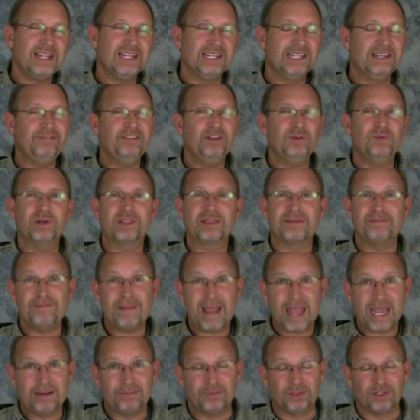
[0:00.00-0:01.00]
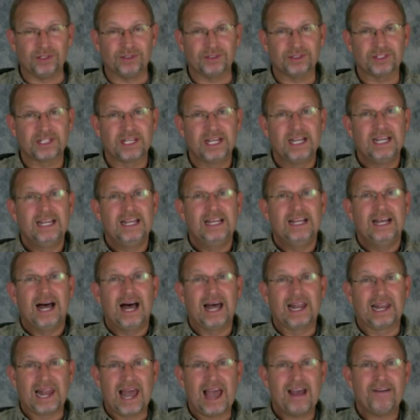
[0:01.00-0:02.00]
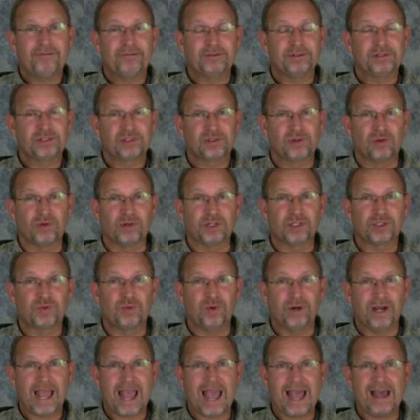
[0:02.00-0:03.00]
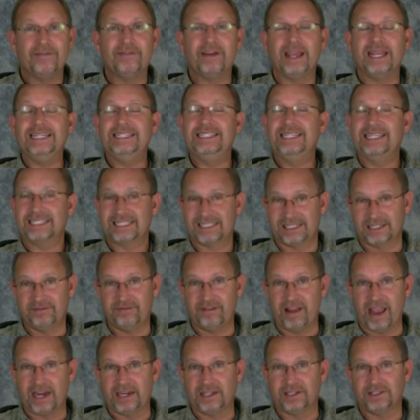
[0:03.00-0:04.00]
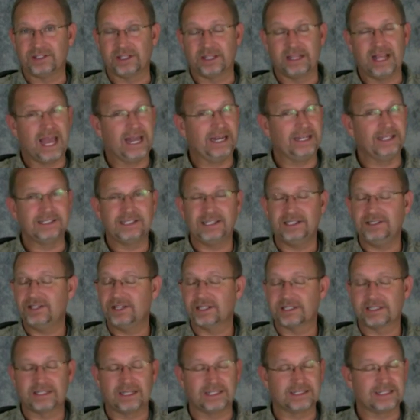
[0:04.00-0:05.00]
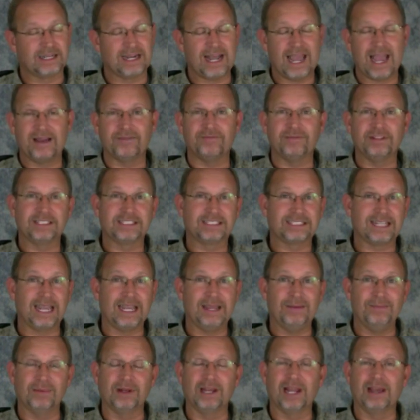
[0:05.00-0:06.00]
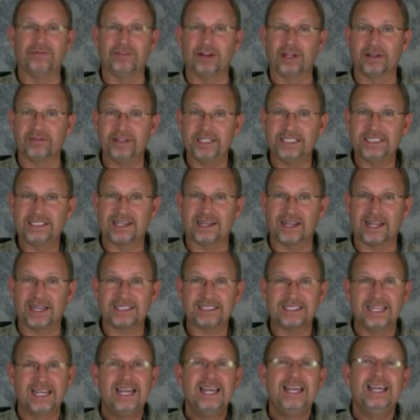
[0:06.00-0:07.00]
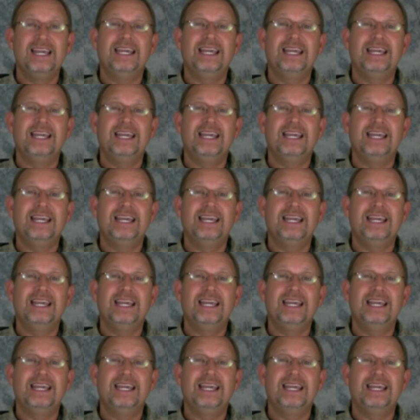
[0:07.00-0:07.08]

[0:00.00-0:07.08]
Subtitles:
living with mammals, Elaphrosaurus would have a disadvantage, and that is he just doesn't have the same level of intellect.